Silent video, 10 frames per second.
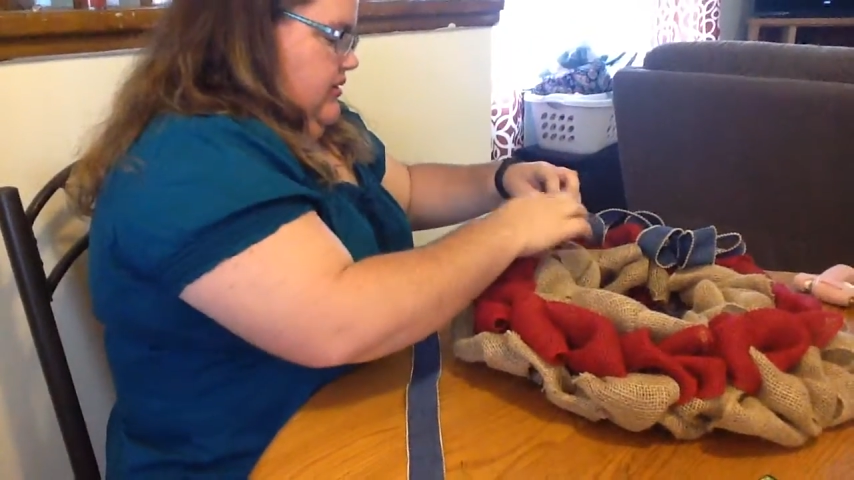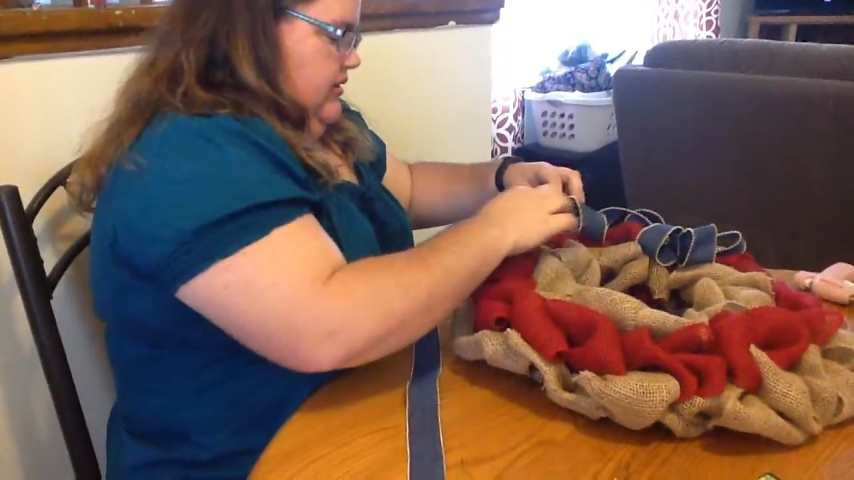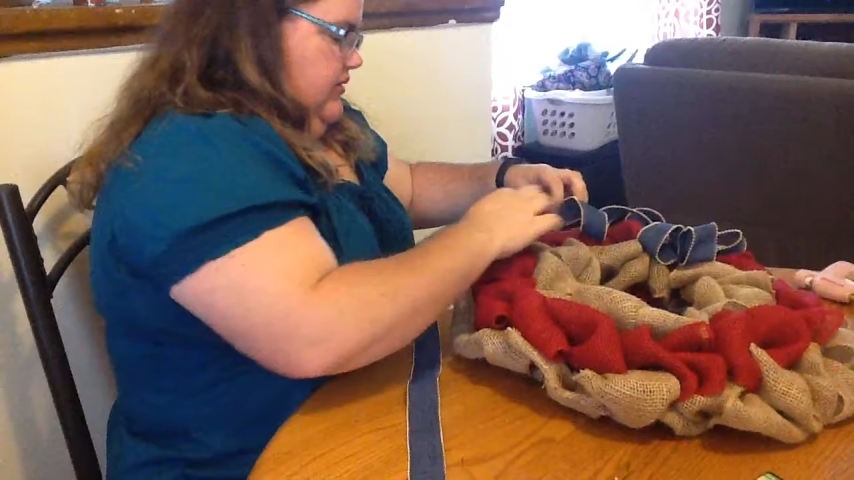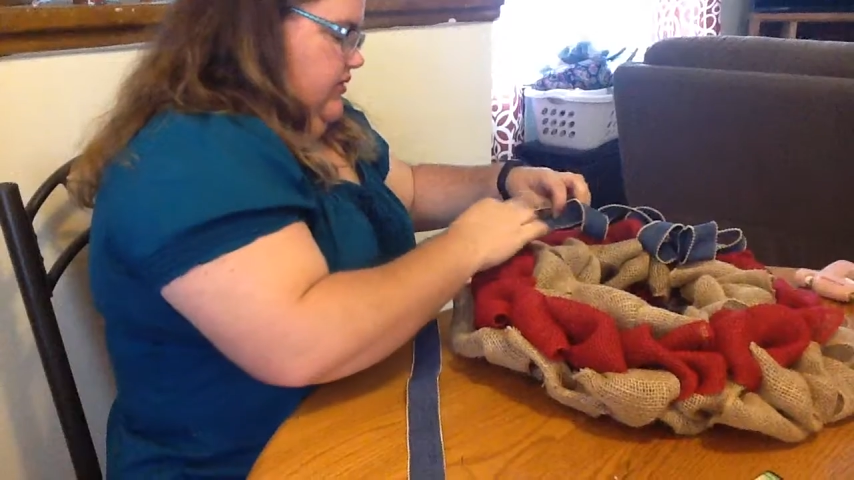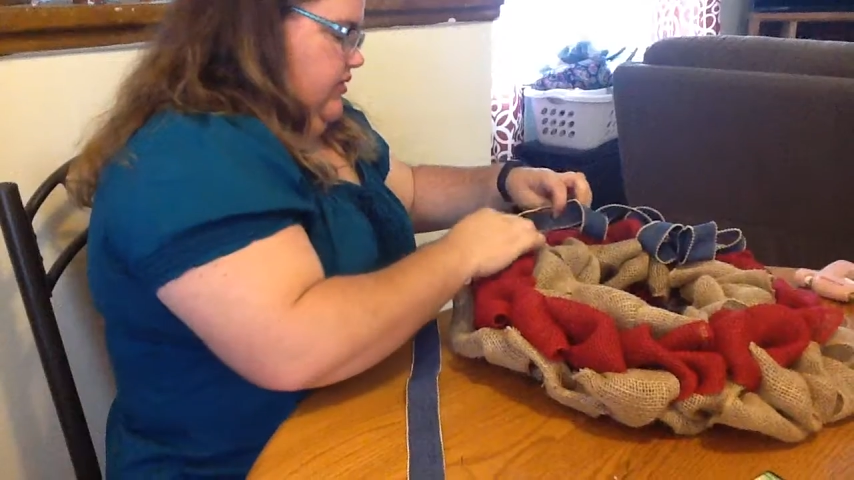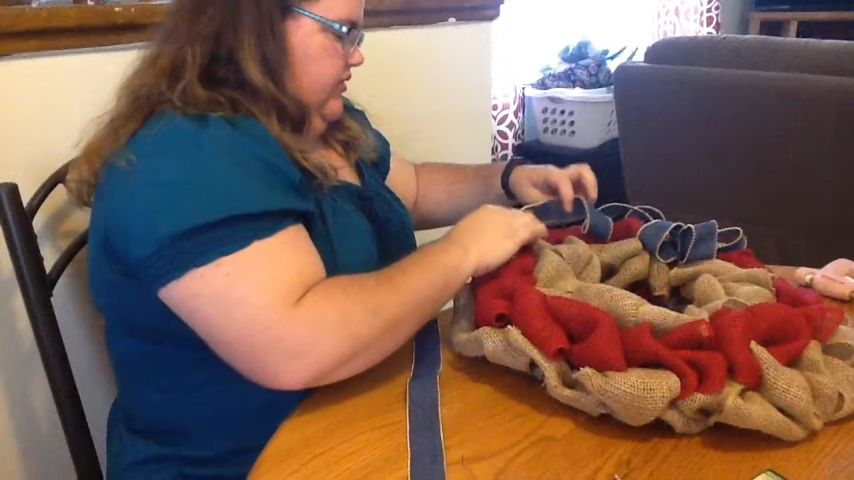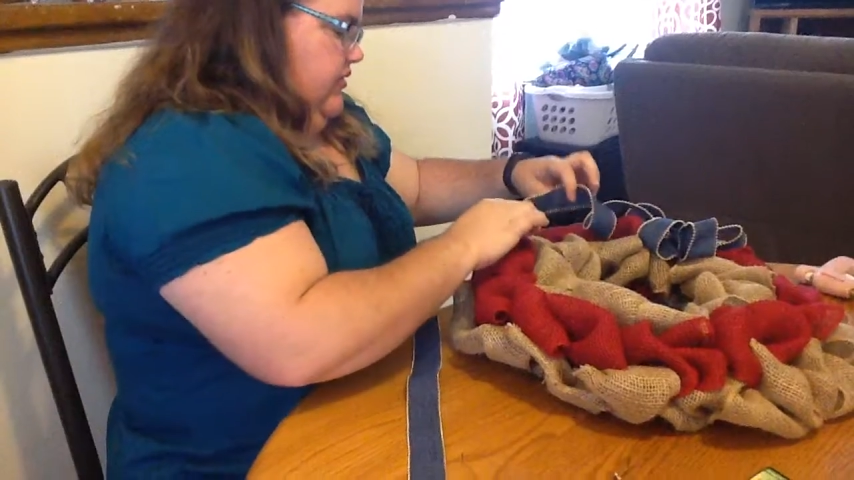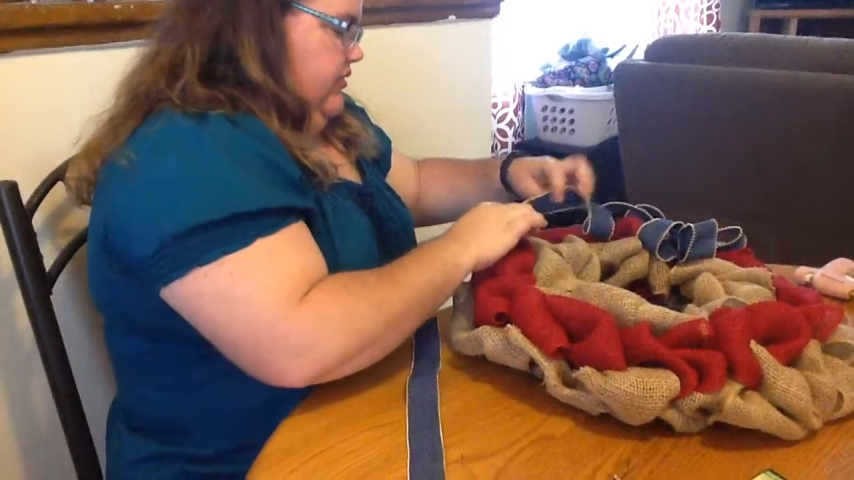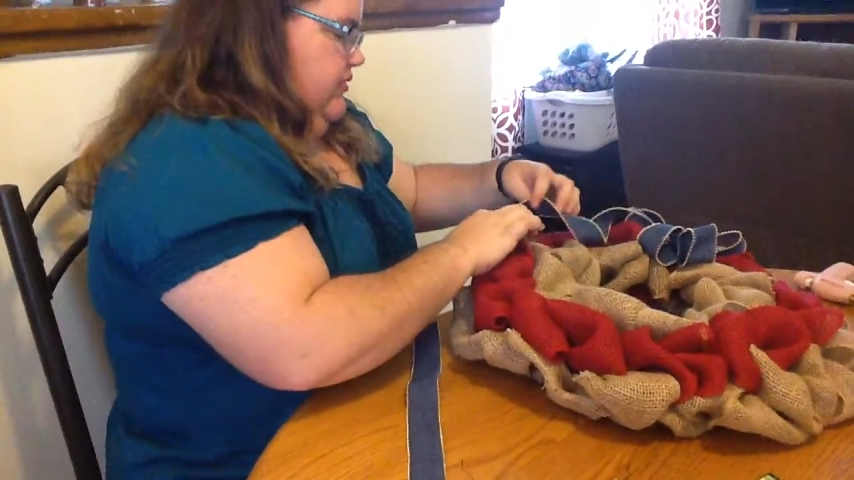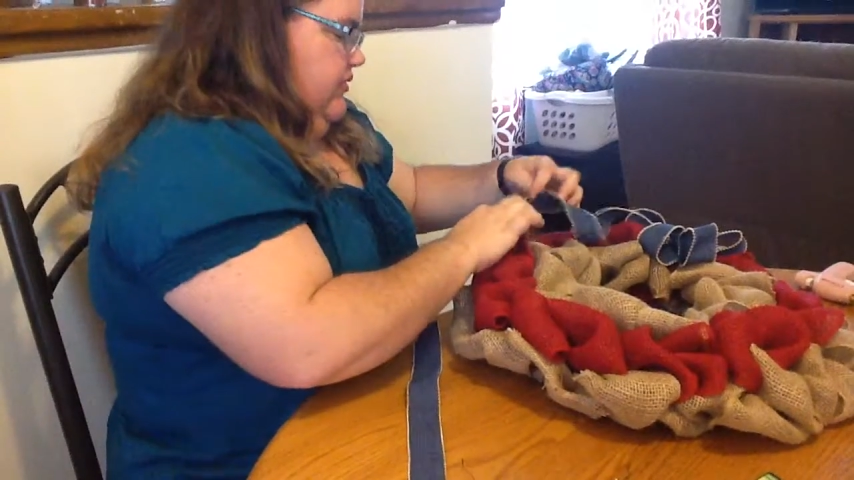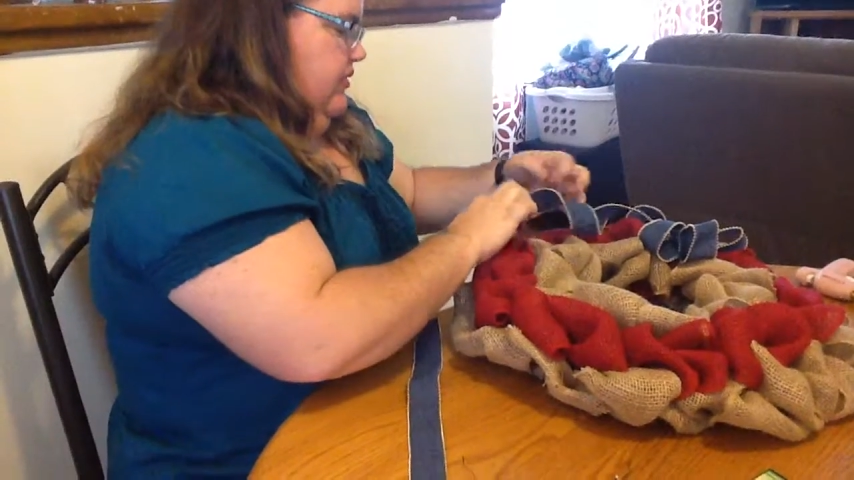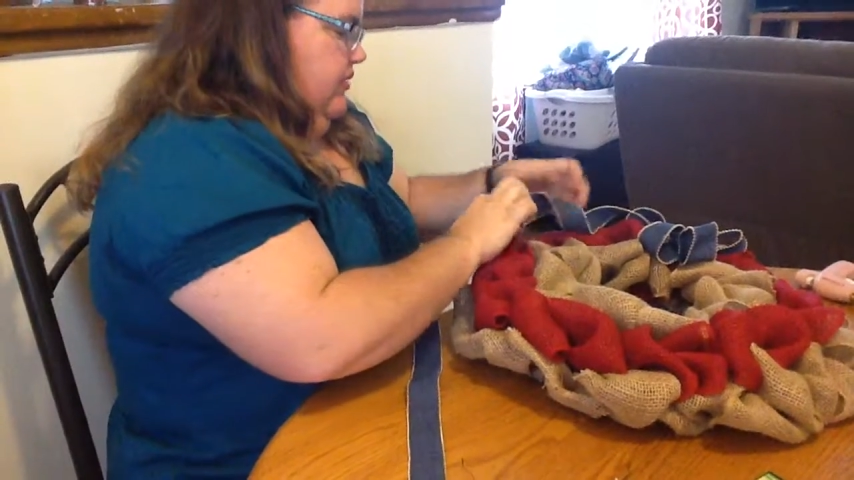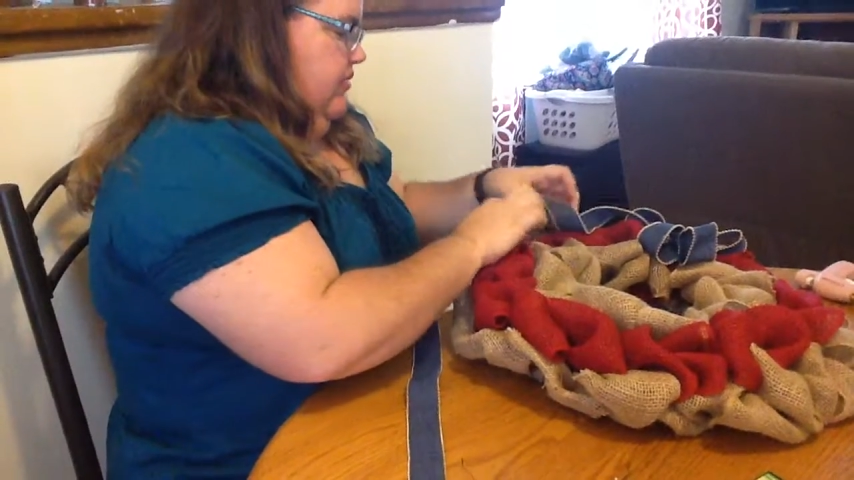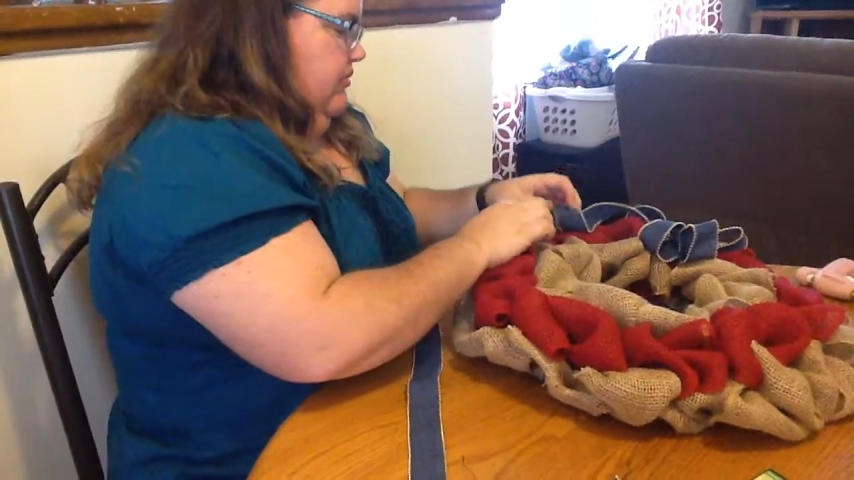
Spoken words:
And of course, we will